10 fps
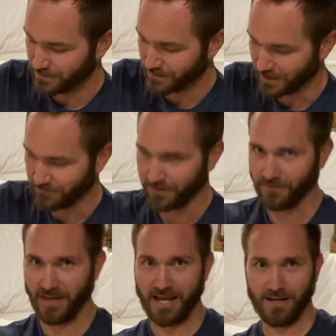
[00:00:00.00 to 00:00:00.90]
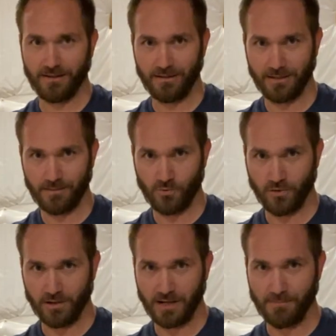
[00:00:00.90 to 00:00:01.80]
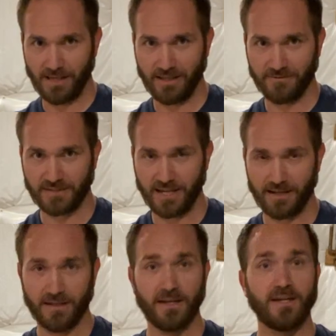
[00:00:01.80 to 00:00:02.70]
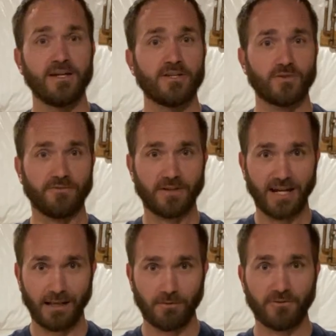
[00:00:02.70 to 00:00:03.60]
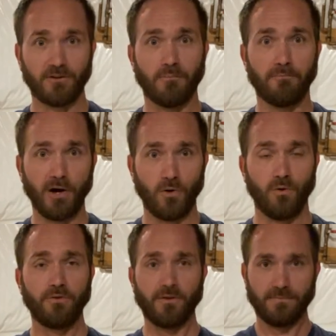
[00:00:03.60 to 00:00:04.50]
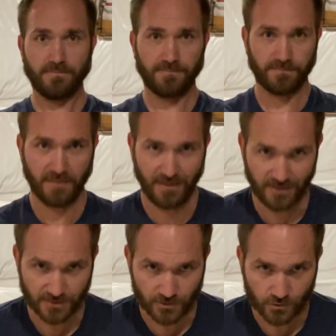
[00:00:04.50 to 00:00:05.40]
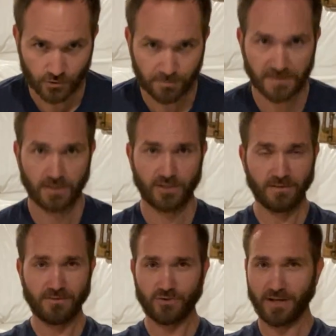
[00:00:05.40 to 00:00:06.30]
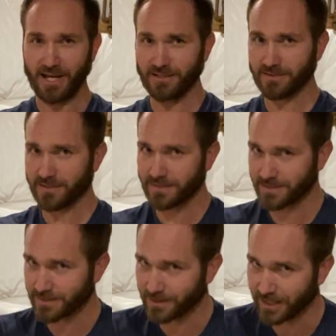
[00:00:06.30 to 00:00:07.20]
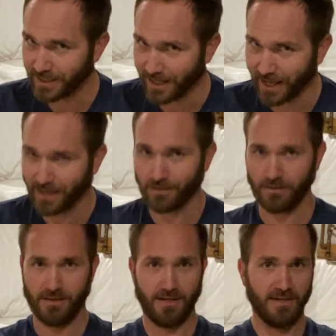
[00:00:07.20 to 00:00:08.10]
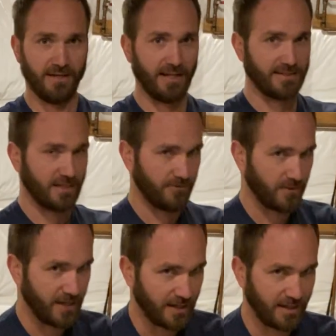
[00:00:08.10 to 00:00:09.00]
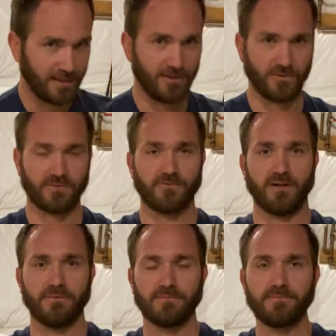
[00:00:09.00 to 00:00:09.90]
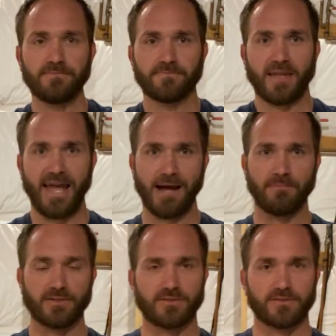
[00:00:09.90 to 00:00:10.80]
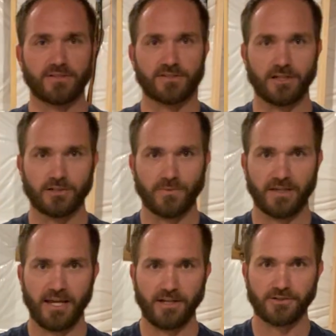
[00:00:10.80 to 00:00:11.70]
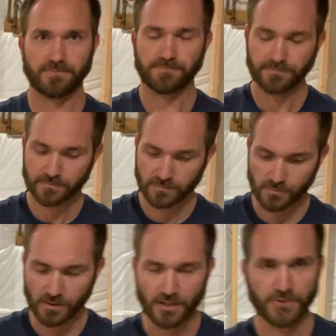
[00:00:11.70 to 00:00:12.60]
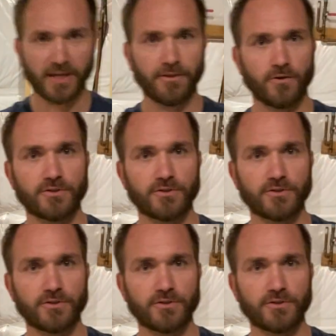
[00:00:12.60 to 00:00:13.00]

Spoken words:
I felt that a little more on my left side. So if you're not able to feel both in this neutral position, try just a slight angle and see if you can't get those front ab muscles to start to engage. So again, those